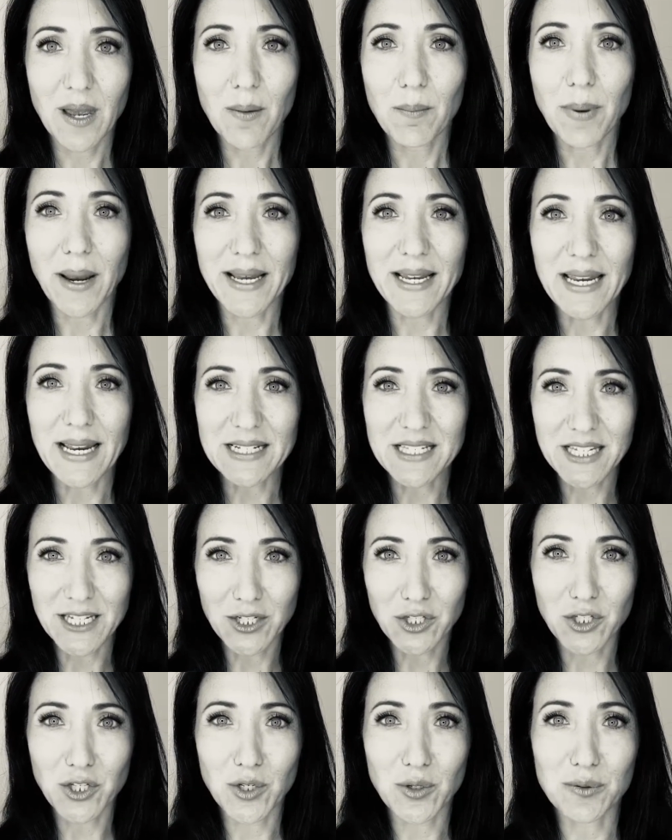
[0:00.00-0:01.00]
By
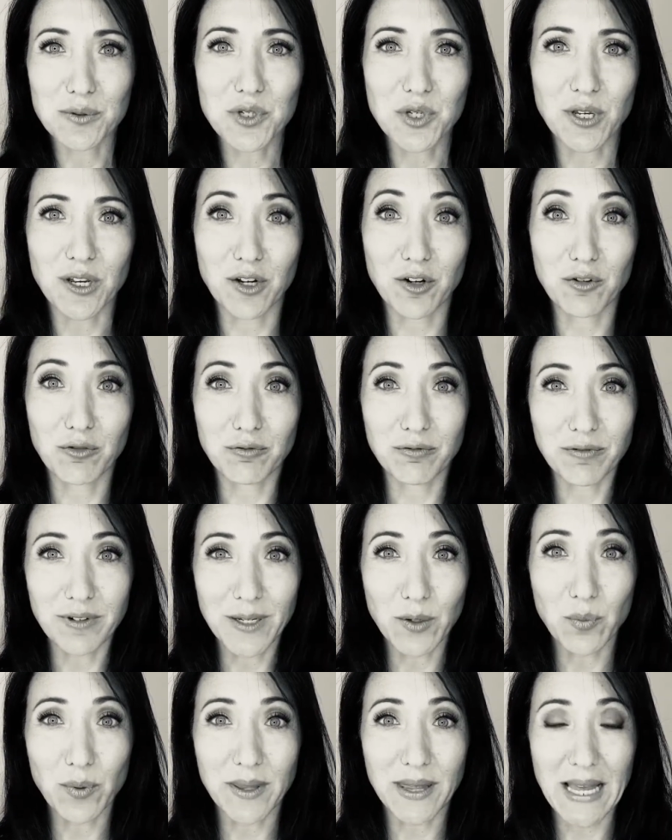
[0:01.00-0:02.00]
getting you to
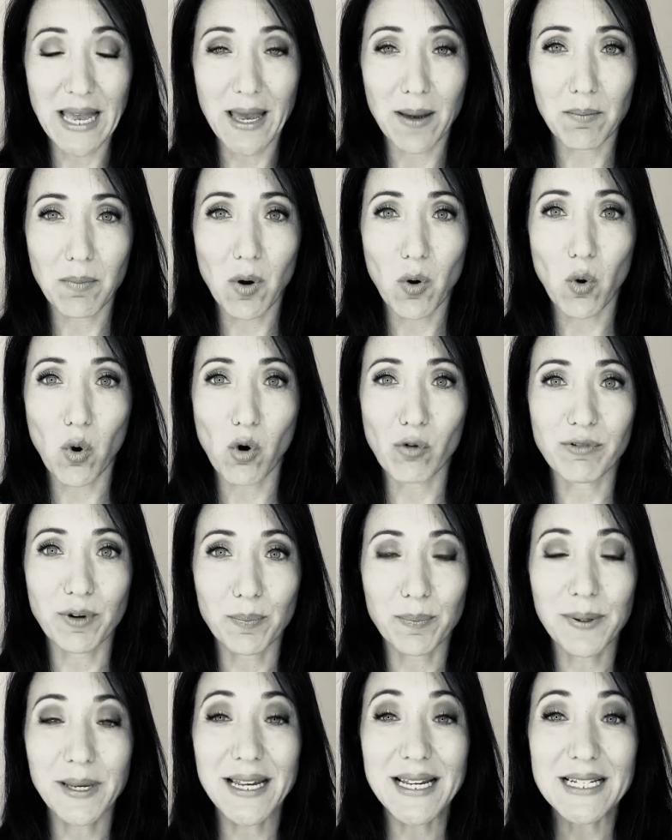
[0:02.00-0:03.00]
agree with them or
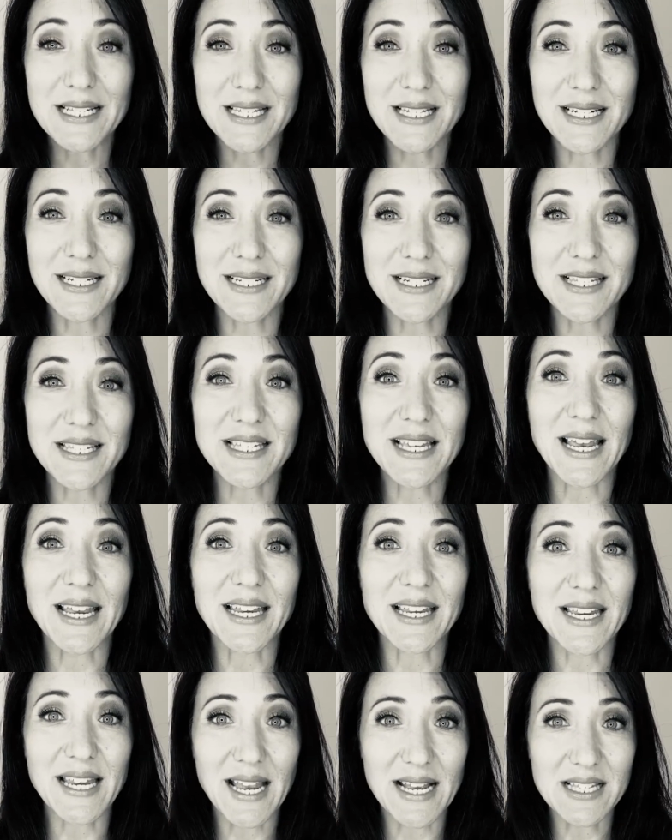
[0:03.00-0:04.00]
repeatedly
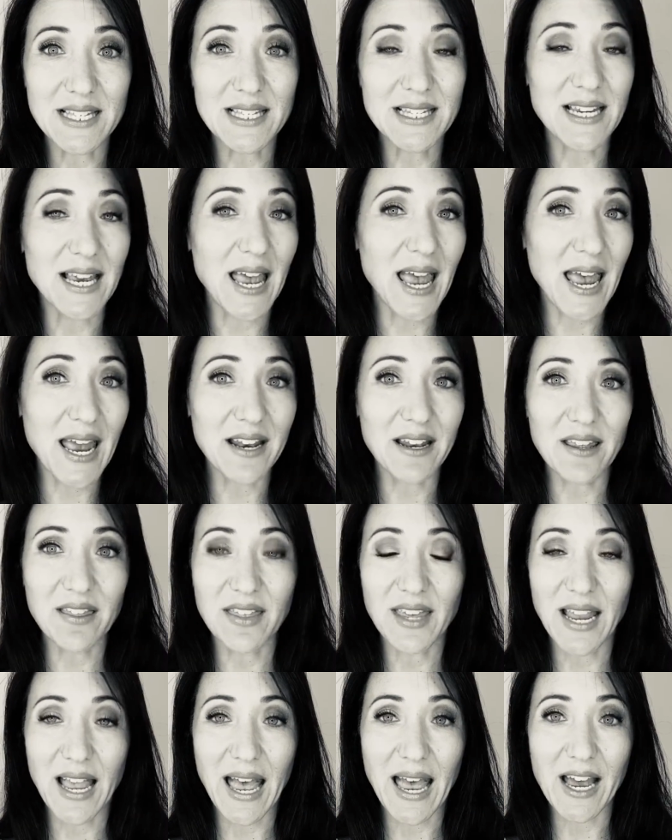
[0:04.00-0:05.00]
say yes to
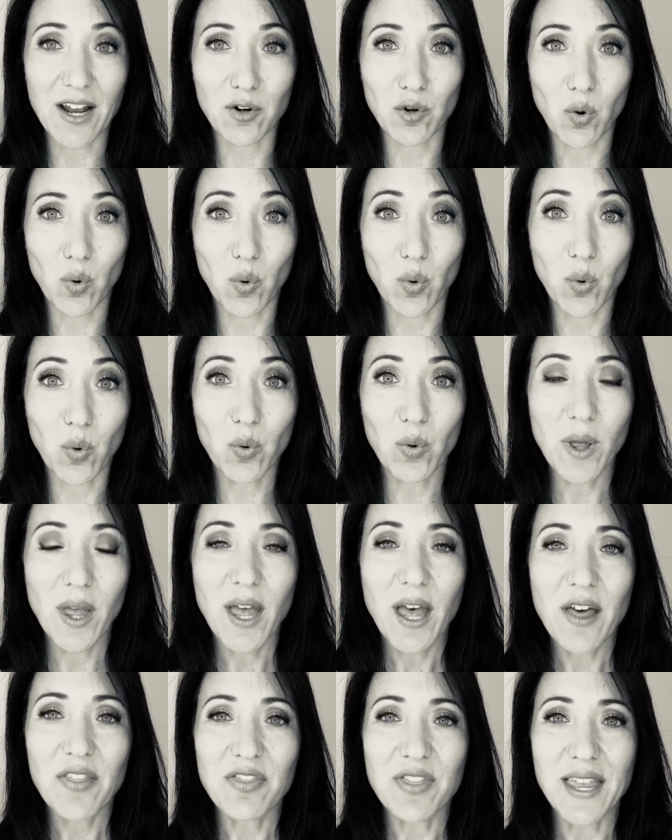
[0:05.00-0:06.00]
anything at all,
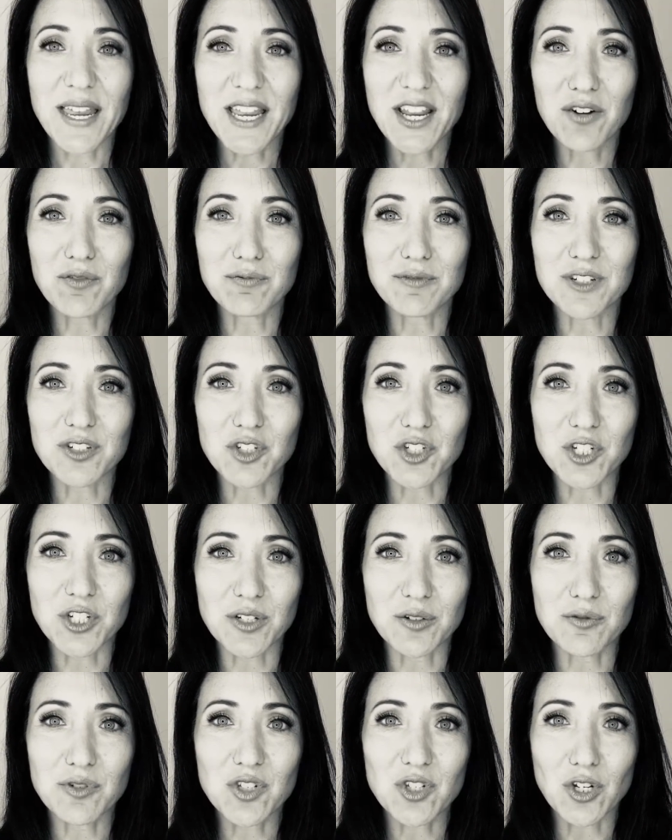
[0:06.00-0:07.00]
they can
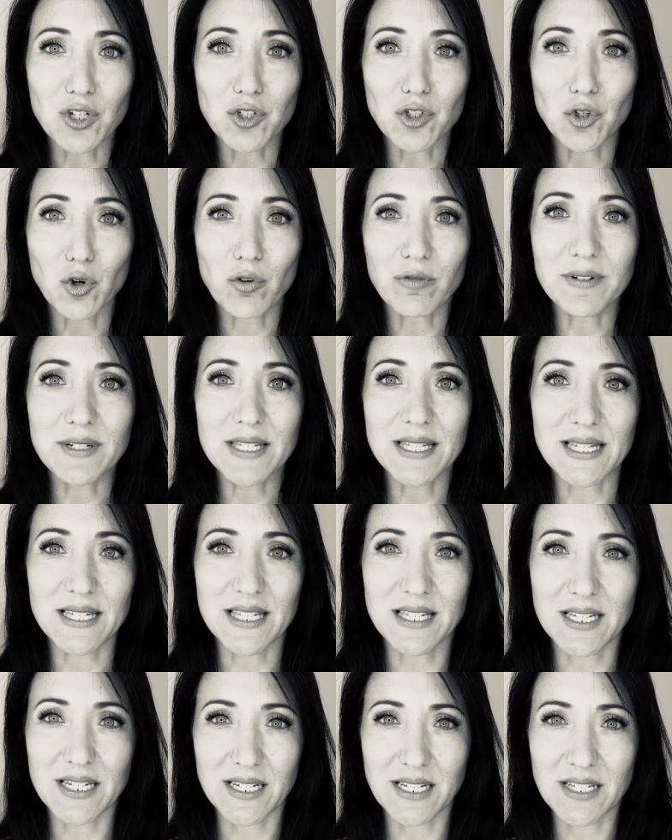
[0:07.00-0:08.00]
reduce your
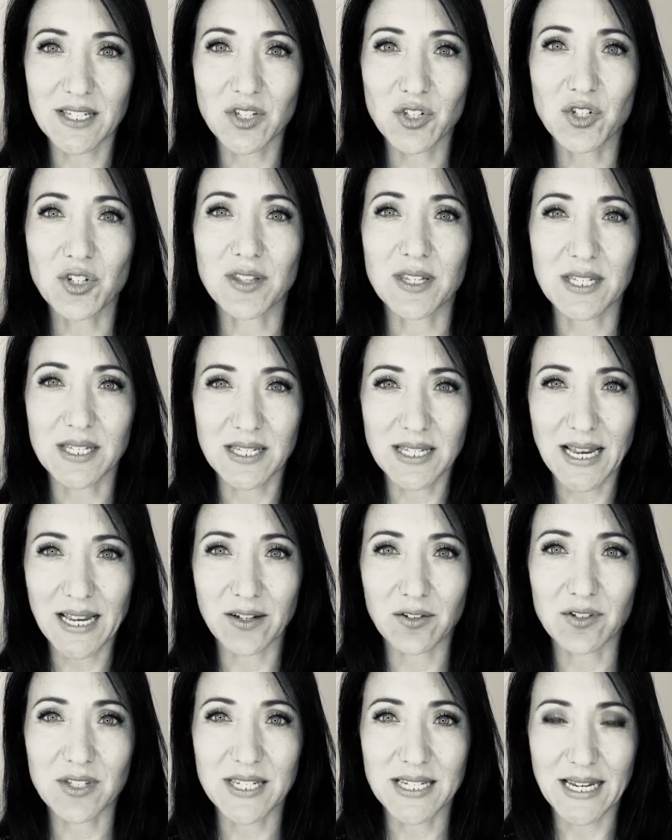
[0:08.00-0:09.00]
resistance to the
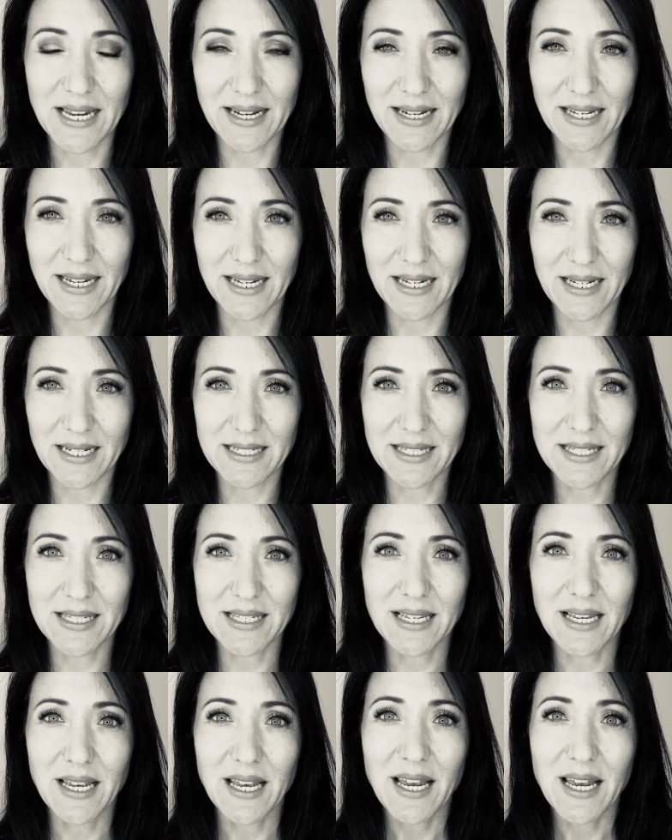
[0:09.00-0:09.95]
sales techniques.